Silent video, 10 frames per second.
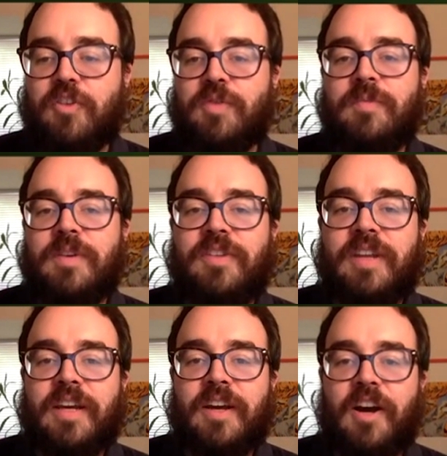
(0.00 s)
so
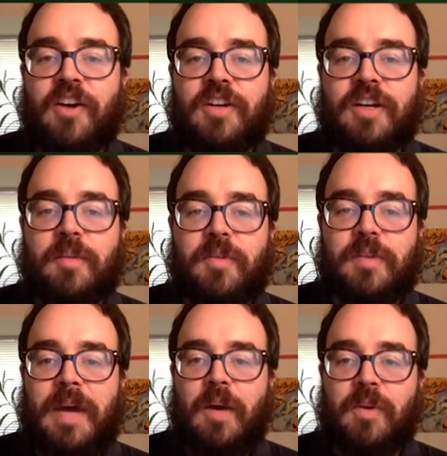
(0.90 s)
revisiting our uh,
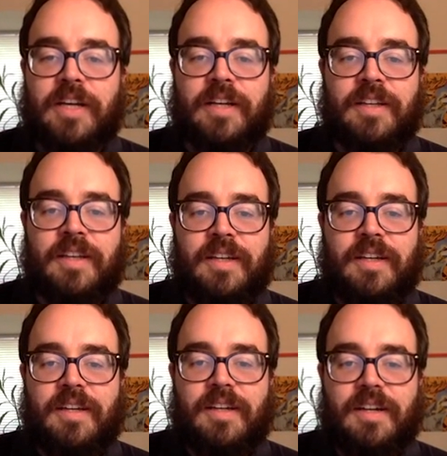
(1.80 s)
perfect backwarding.
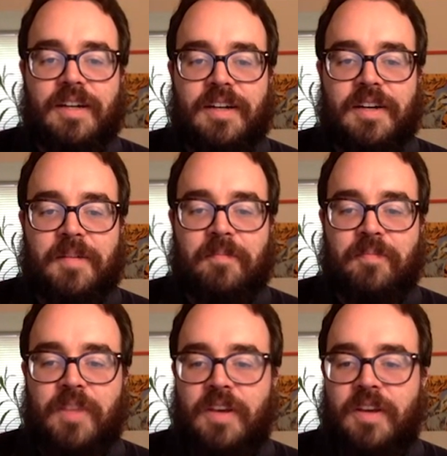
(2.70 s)

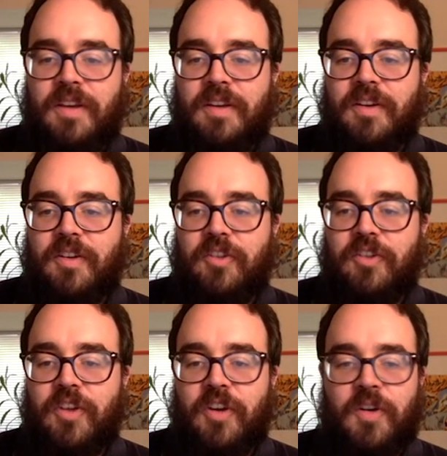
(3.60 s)
Um,
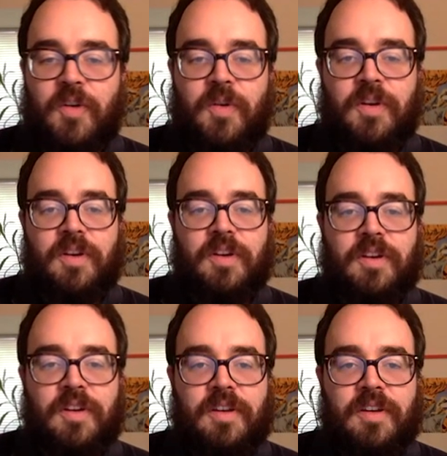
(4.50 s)
so
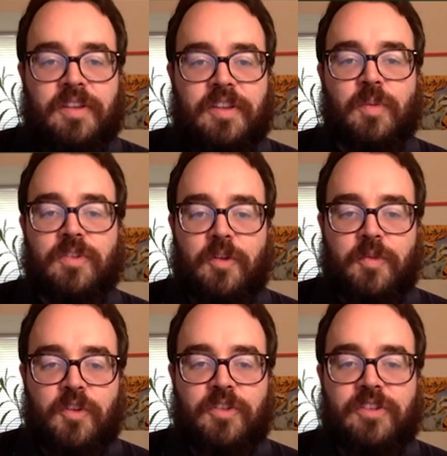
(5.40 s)
this was
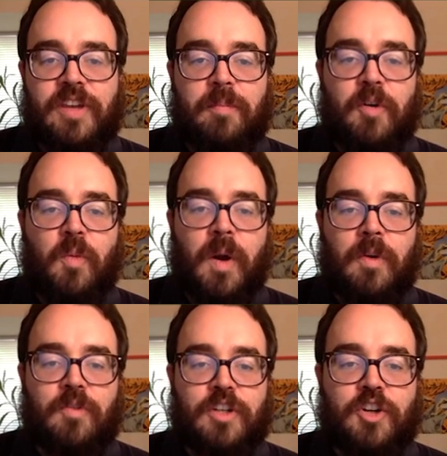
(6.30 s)
our first example
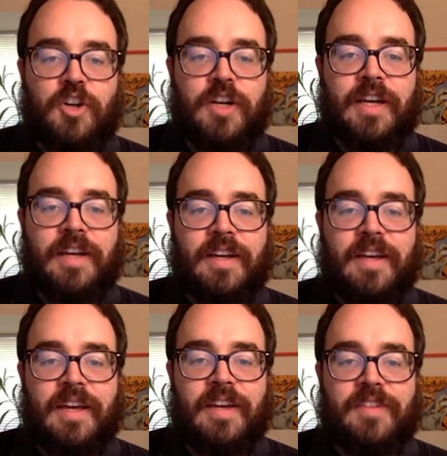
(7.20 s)
where we're
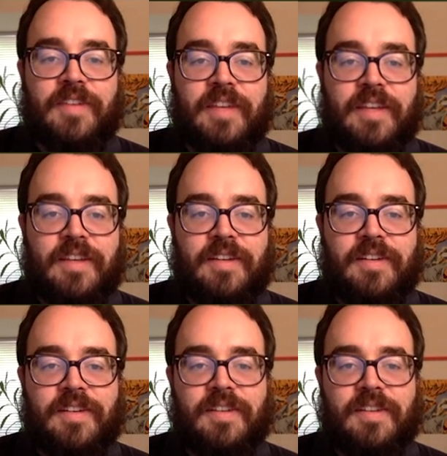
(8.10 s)
returning a T